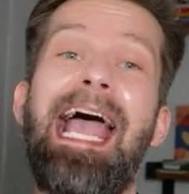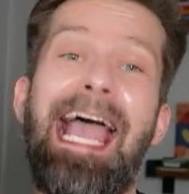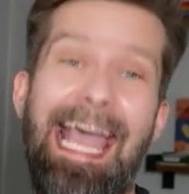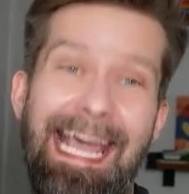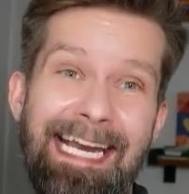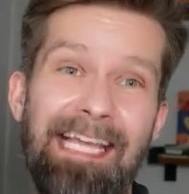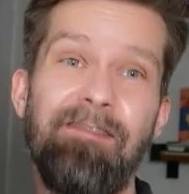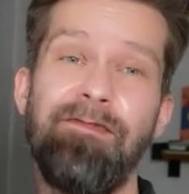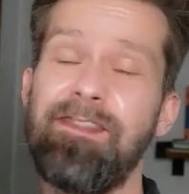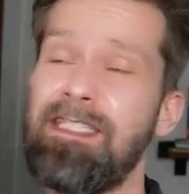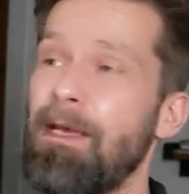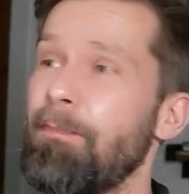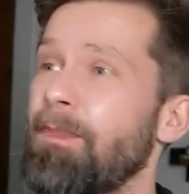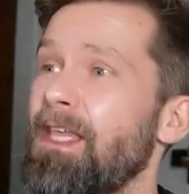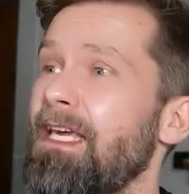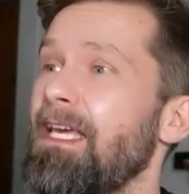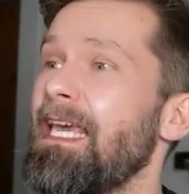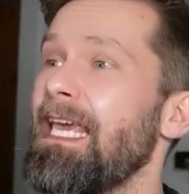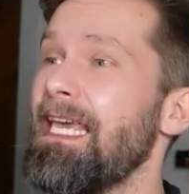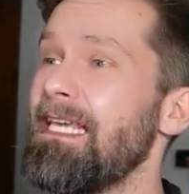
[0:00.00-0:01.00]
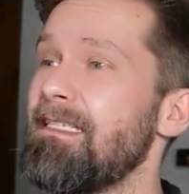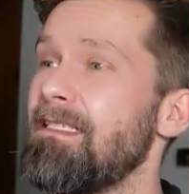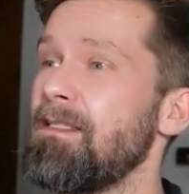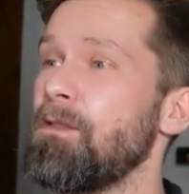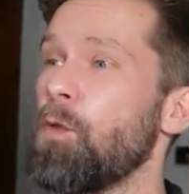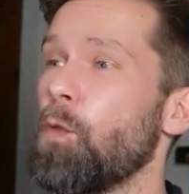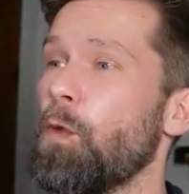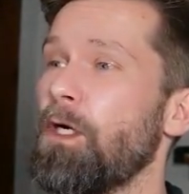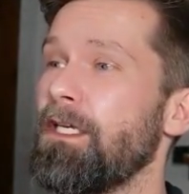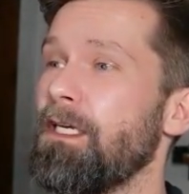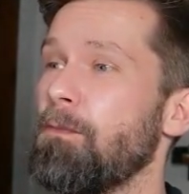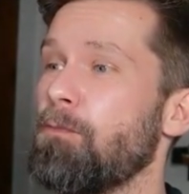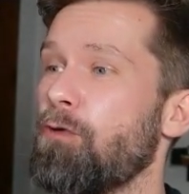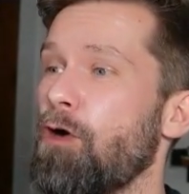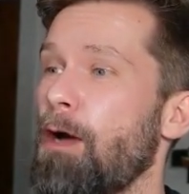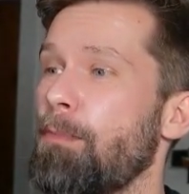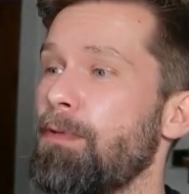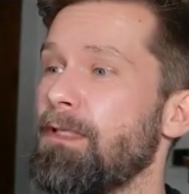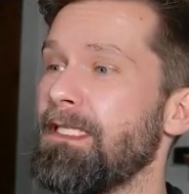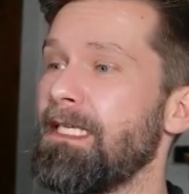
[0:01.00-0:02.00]
And if something isn't working
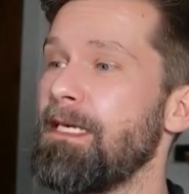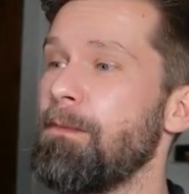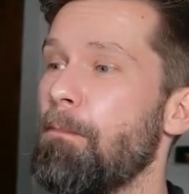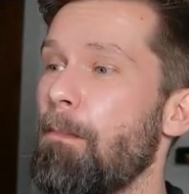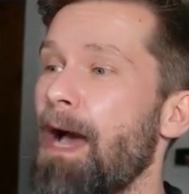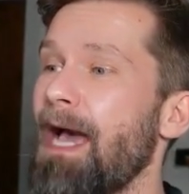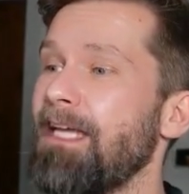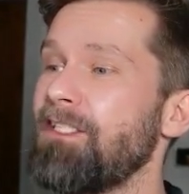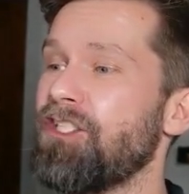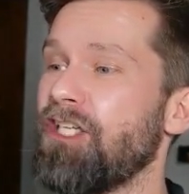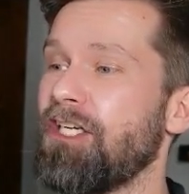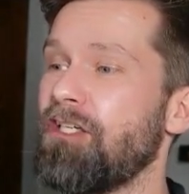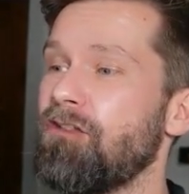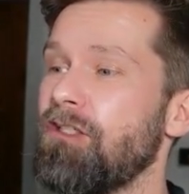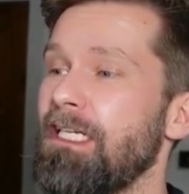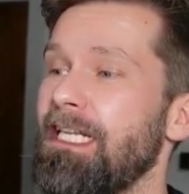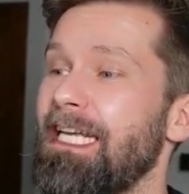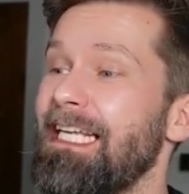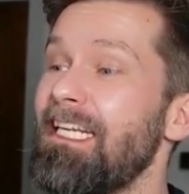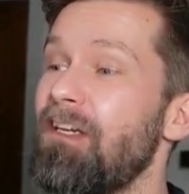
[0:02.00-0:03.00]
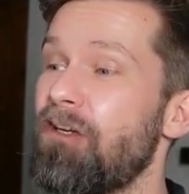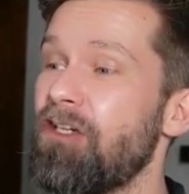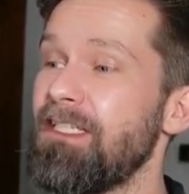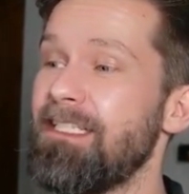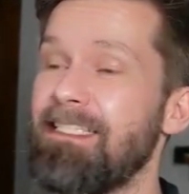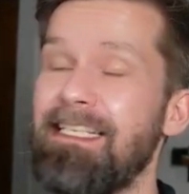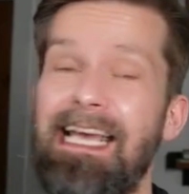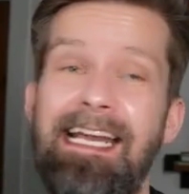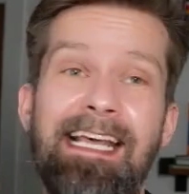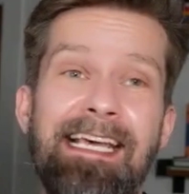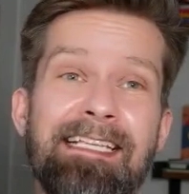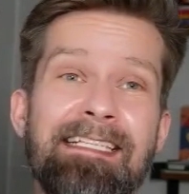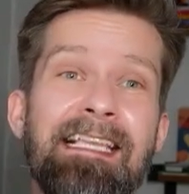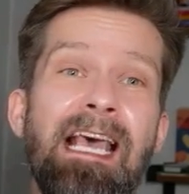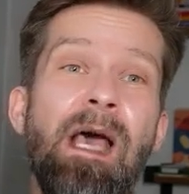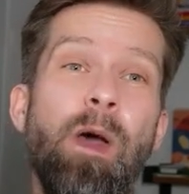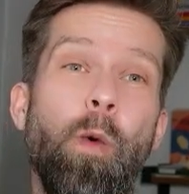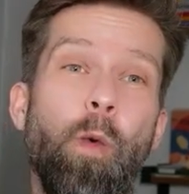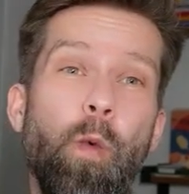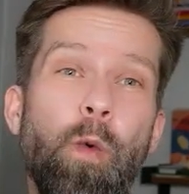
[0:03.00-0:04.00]
properly, my general alert settings
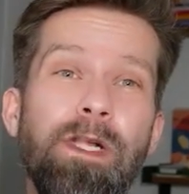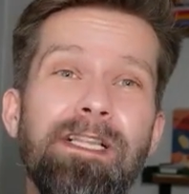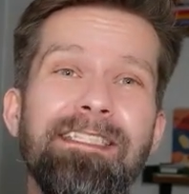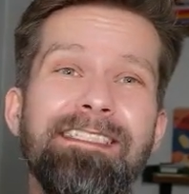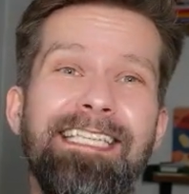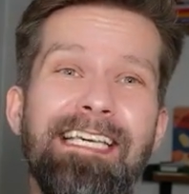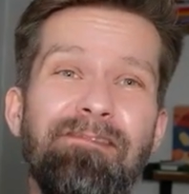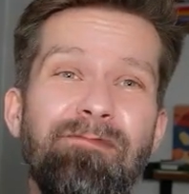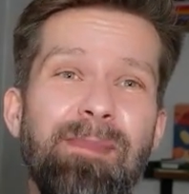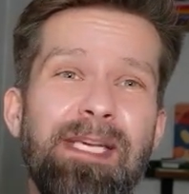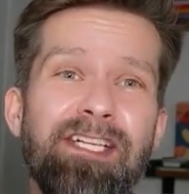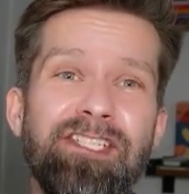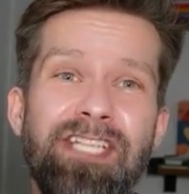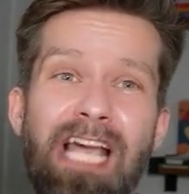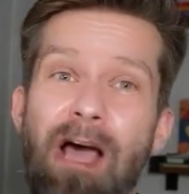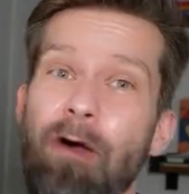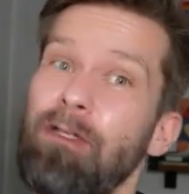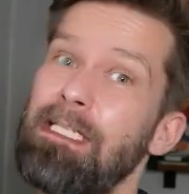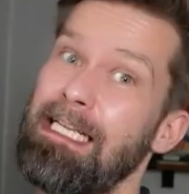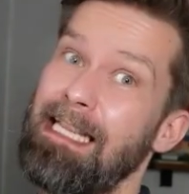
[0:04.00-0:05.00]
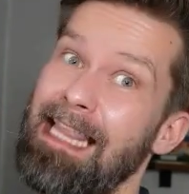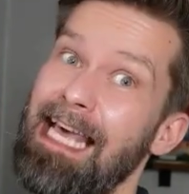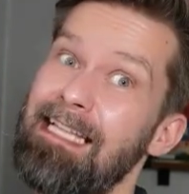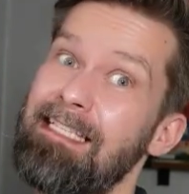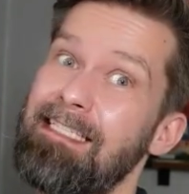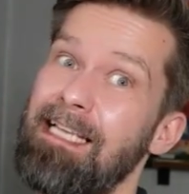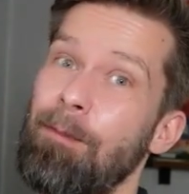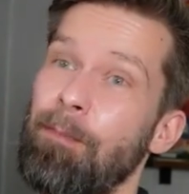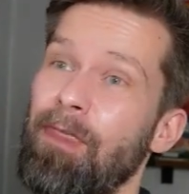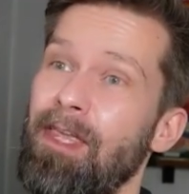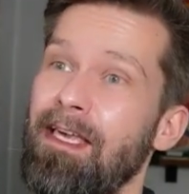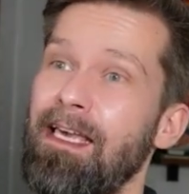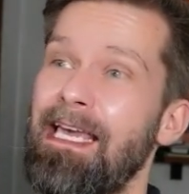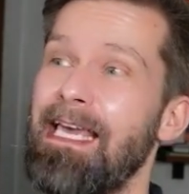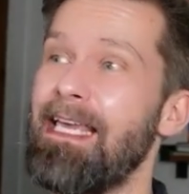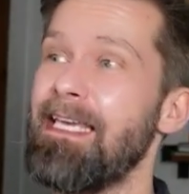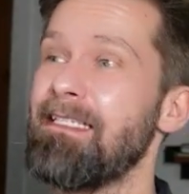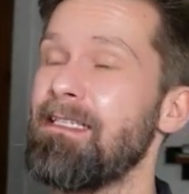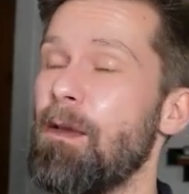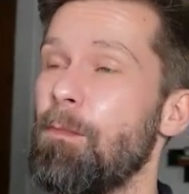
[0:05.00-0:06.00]
will give me a shout that something
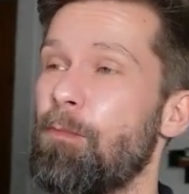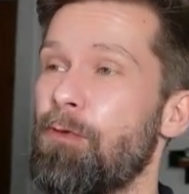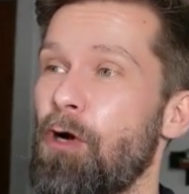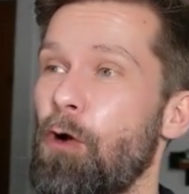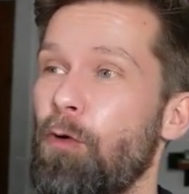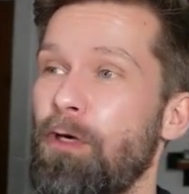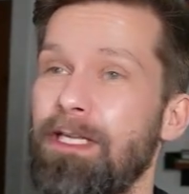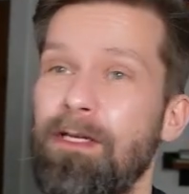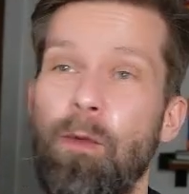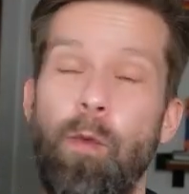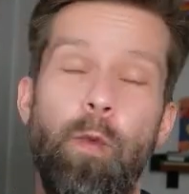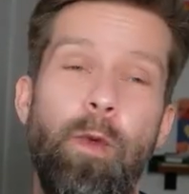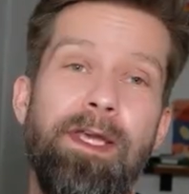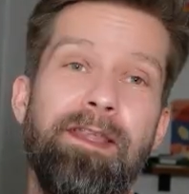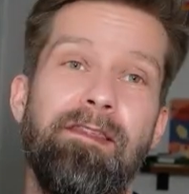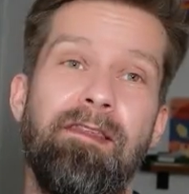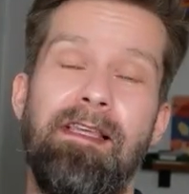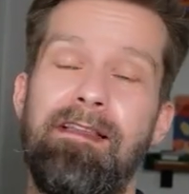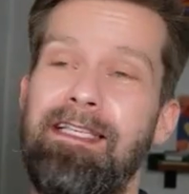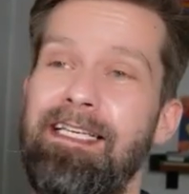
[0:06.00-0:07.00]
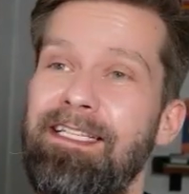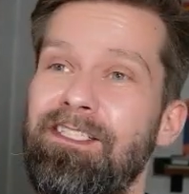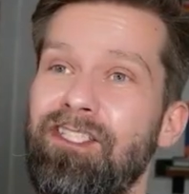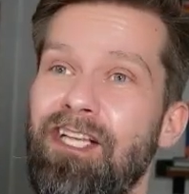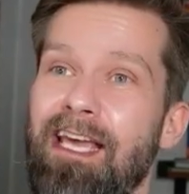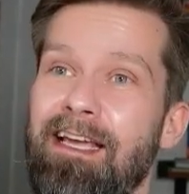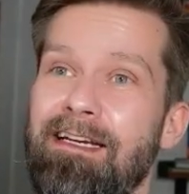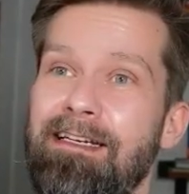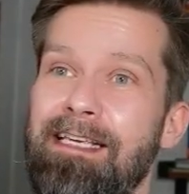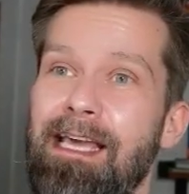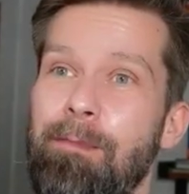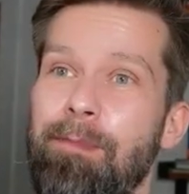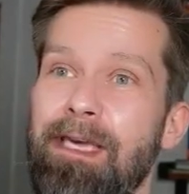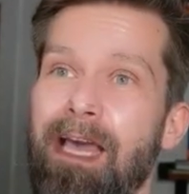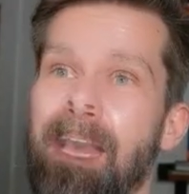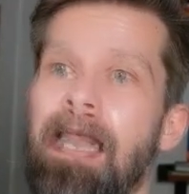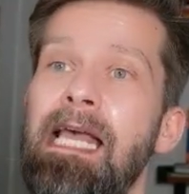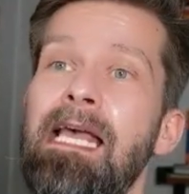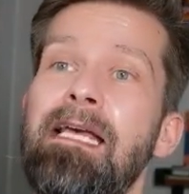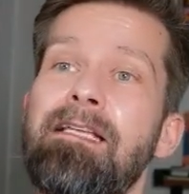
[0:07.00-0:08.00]
is broken with the Checkly
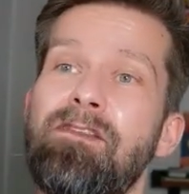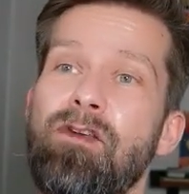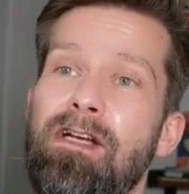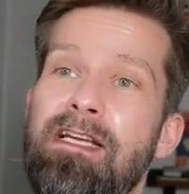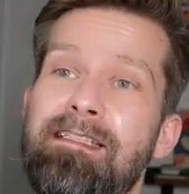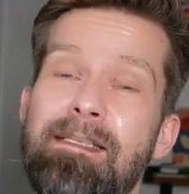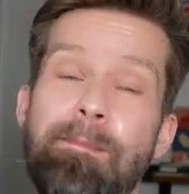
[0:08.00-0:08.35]
API. So let's